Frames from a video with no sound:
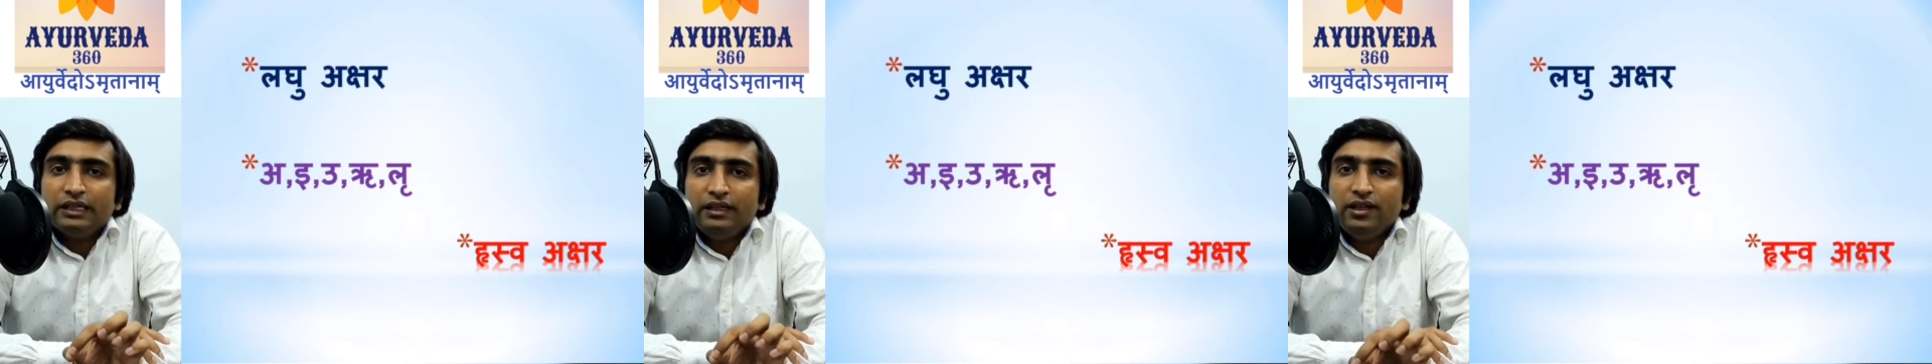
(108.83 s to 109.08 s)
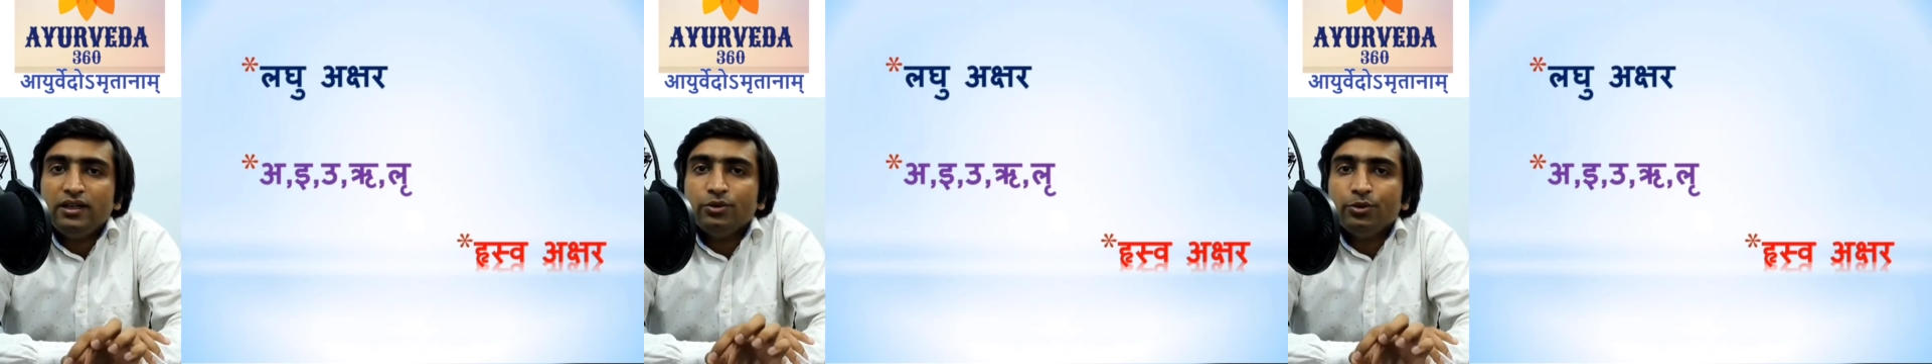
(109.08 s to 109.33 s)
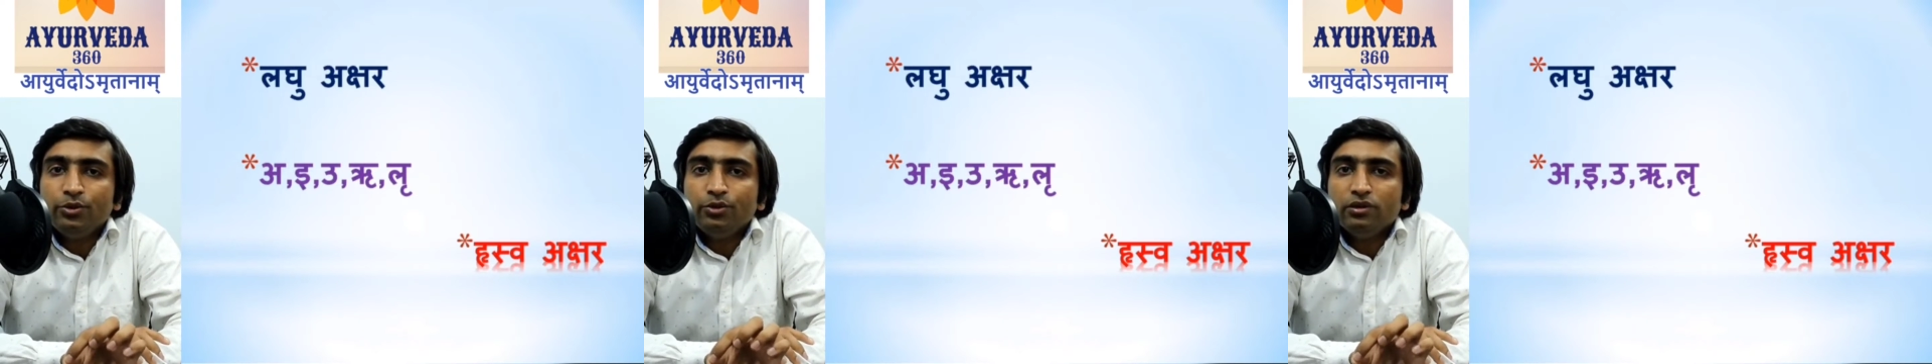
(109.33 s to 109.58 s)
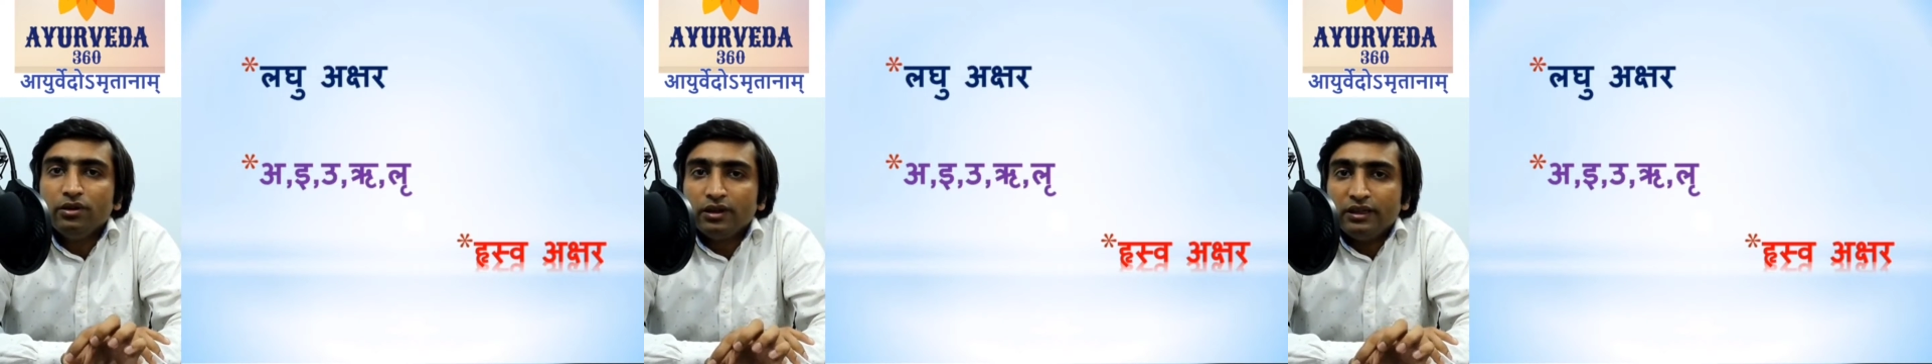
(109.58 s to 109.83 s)
e, u,
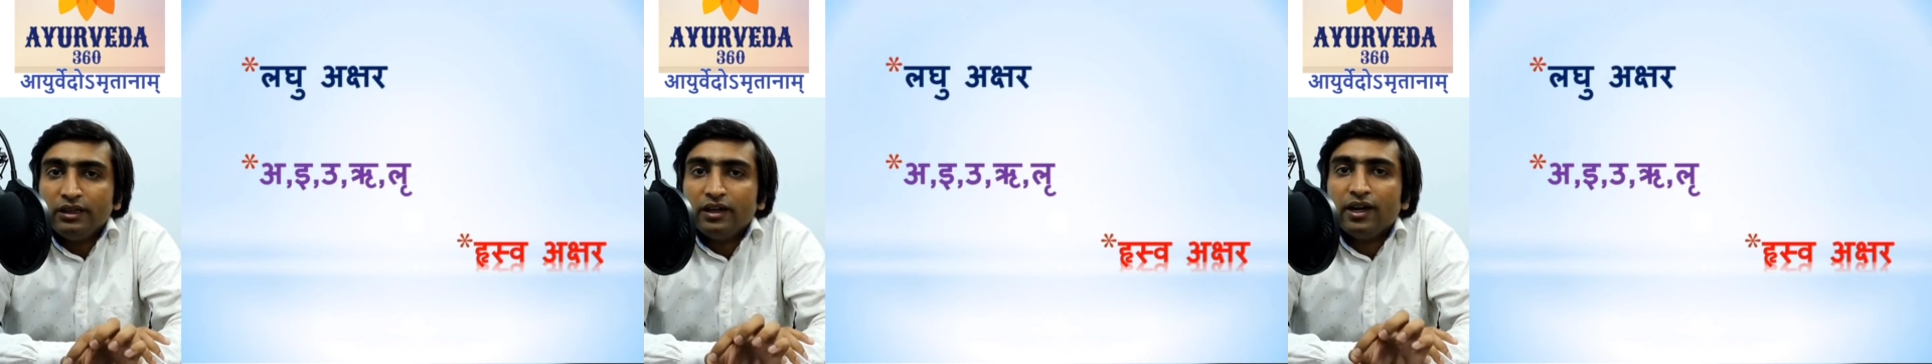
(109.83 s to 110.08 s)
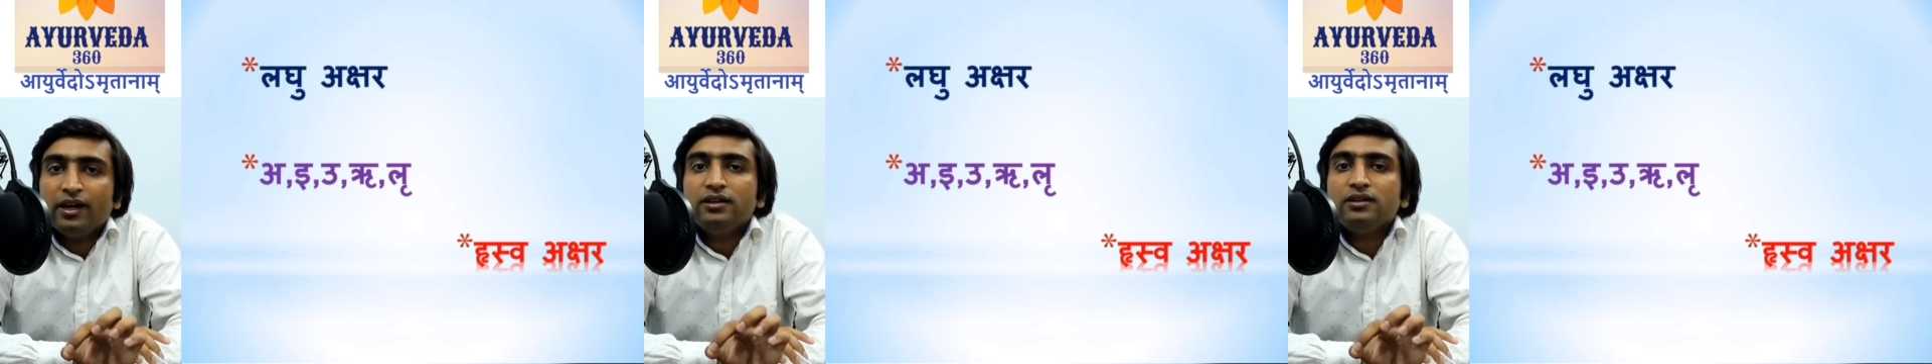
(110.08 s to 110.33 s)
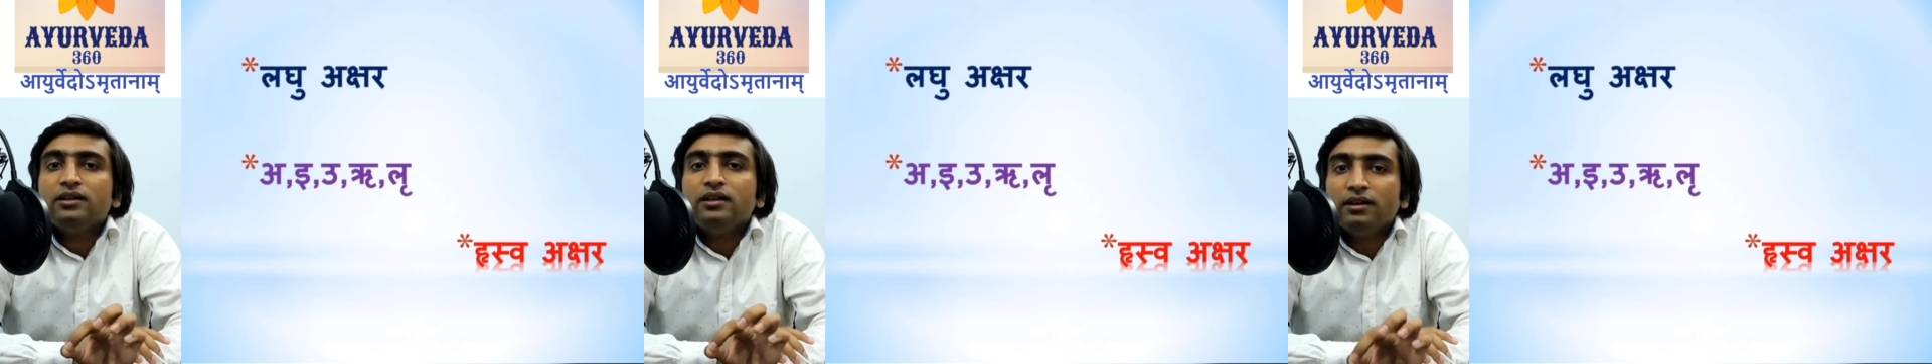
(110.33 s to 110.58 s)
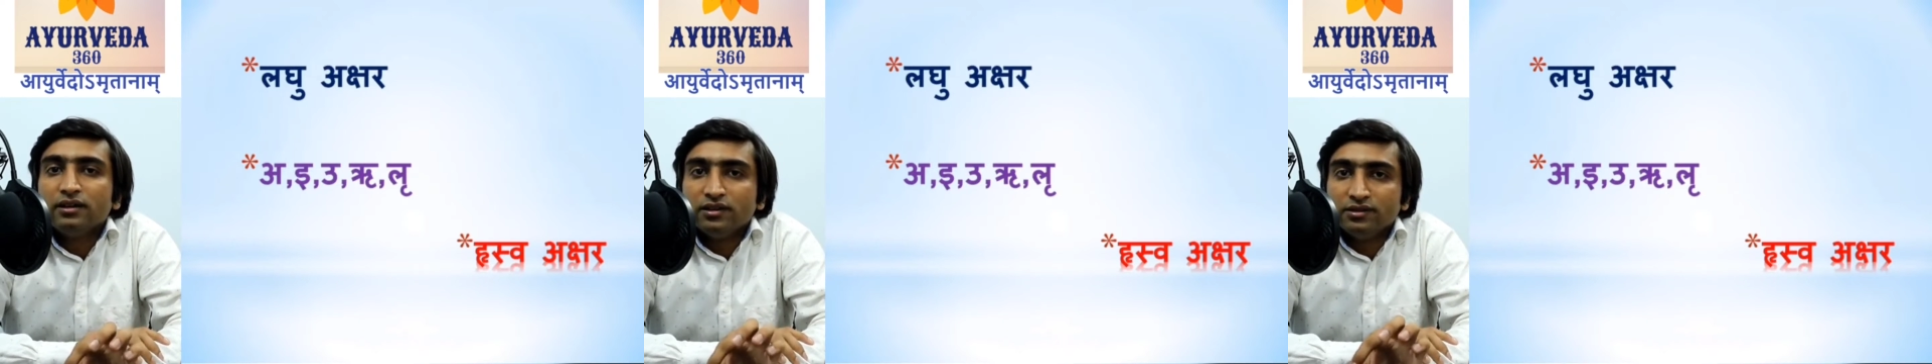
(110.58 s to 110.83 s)
ri and
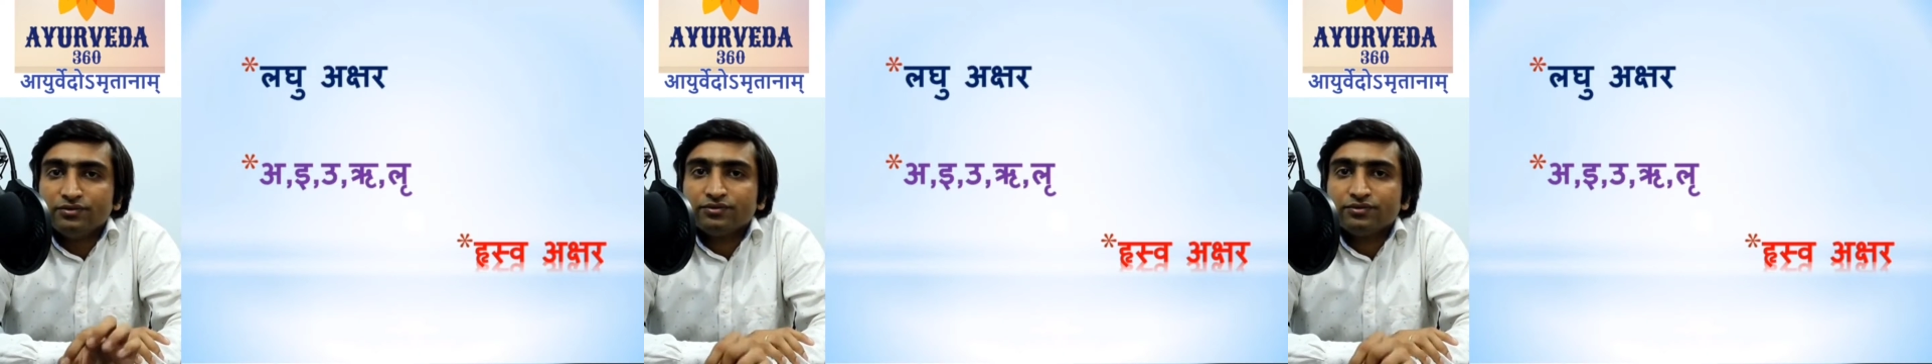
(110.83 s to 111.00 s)
r.